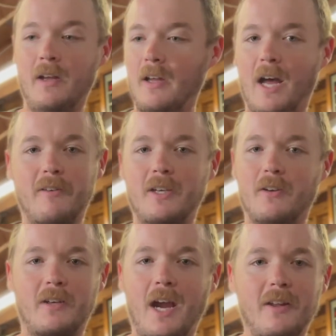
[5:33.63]
I've
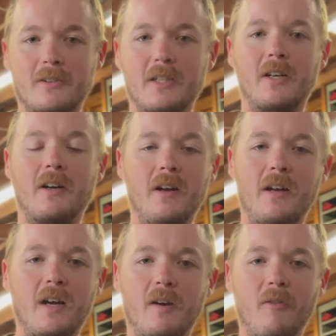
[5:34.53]
killed countless deer
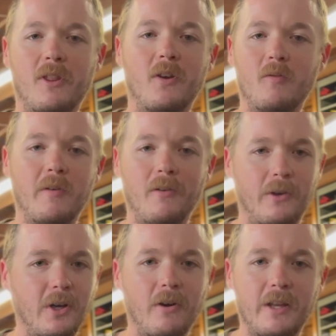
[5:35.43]
with the normal,
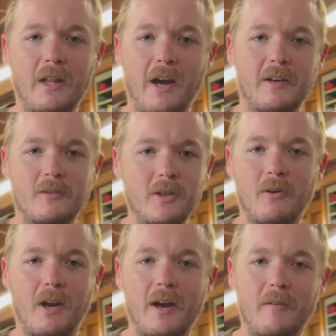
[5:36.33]
inline
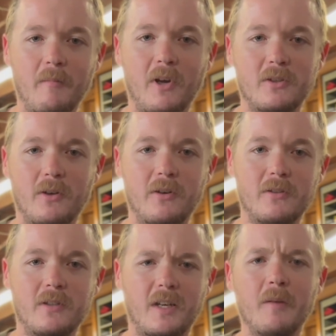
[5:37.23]
209
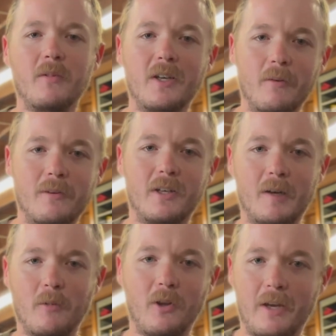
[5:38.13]
muzzleloaders. A couple deer with the
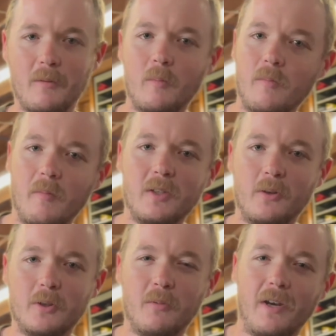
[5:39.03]
number 11
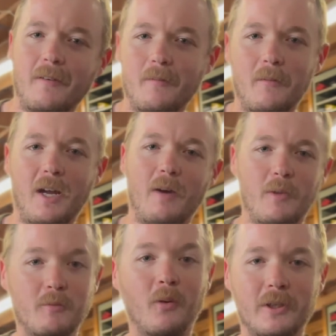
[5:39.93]
muzzleloaders, but
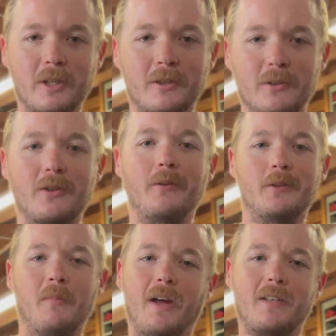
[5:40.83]
I'm 26 years old, so
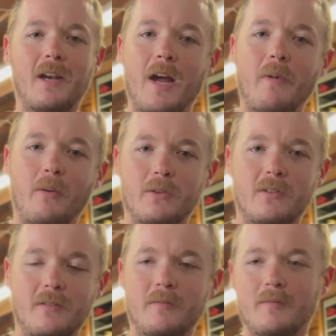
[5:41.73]
about the time I
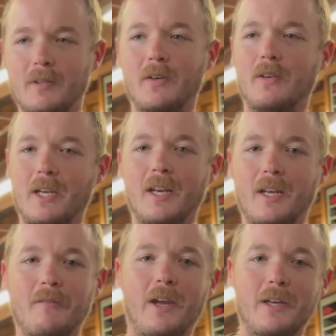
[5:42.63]
was, getting
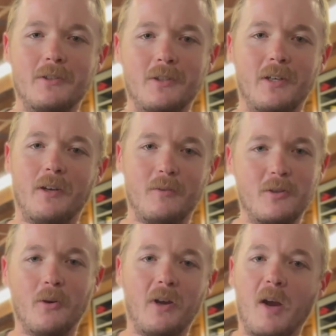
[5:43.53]
of age,
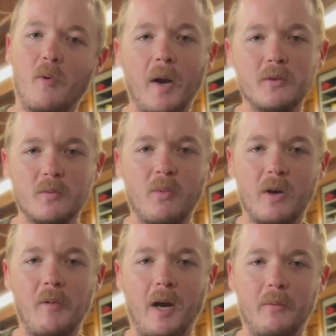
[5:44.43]
209 primers were pretty
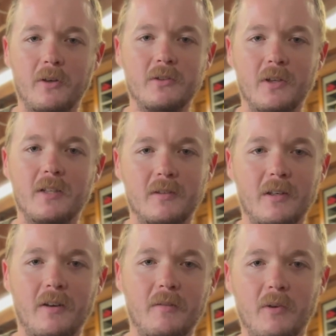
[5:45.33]
popular, so that's,
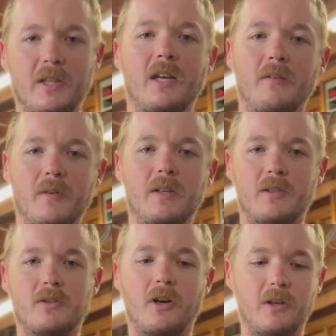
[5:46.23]
what that
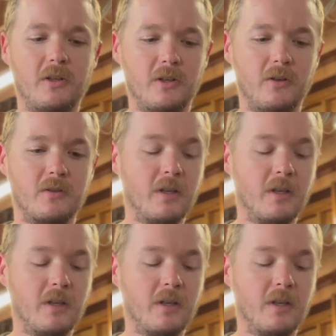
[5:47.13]
started to use.